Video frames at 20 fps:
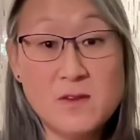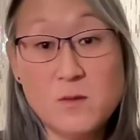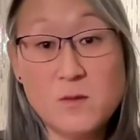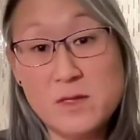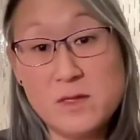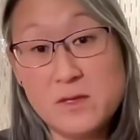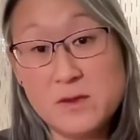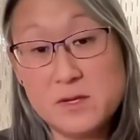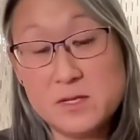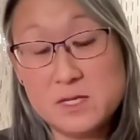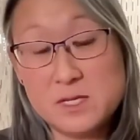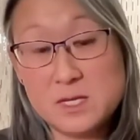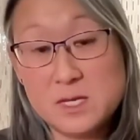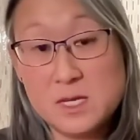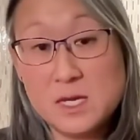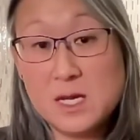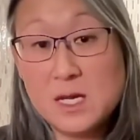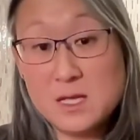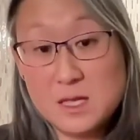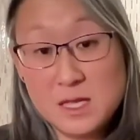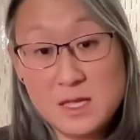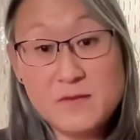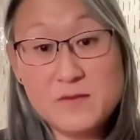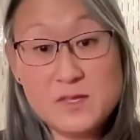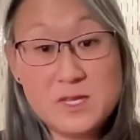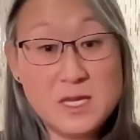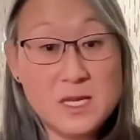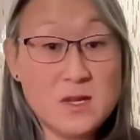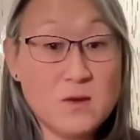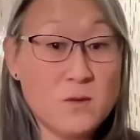whether it's
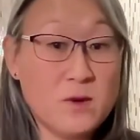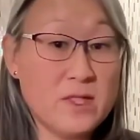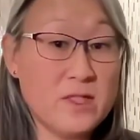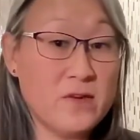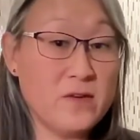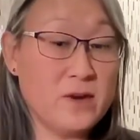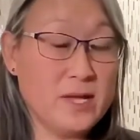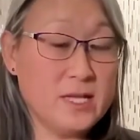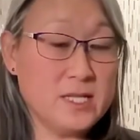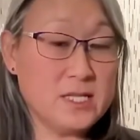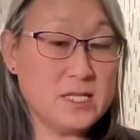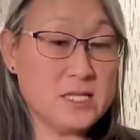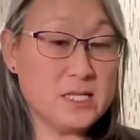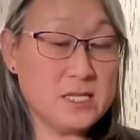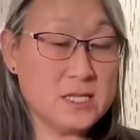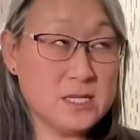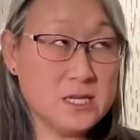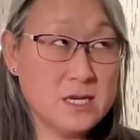lifting, whether it's